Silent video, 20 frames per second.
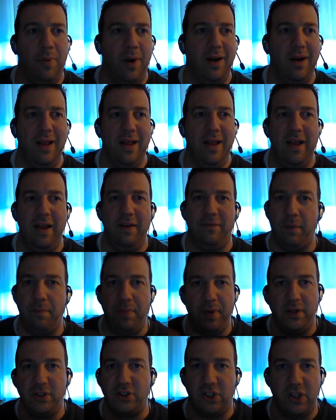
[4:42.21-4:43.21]
But if
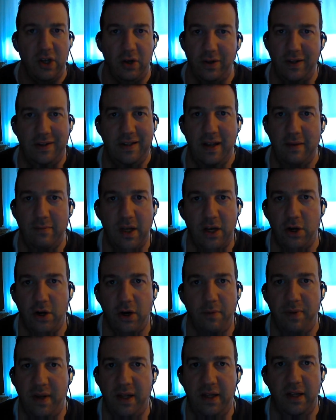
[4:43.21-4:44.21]
the Bills are the only team that
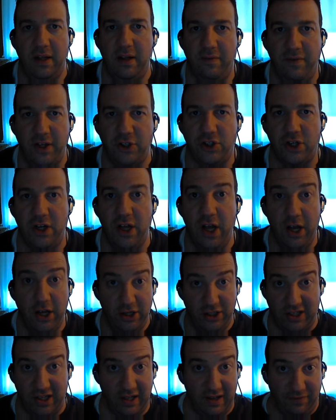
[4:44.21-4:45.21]
you're going to beat in the division,
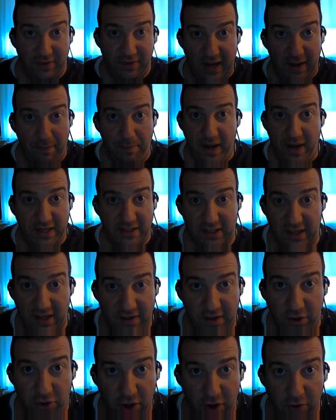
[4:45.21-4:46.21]
you still have to get past
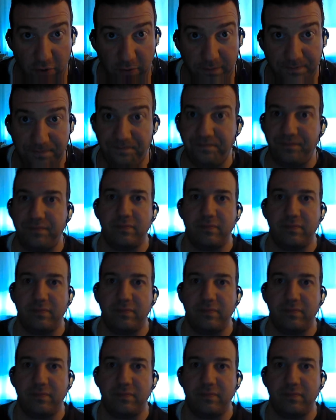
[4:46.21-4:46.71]
the other two.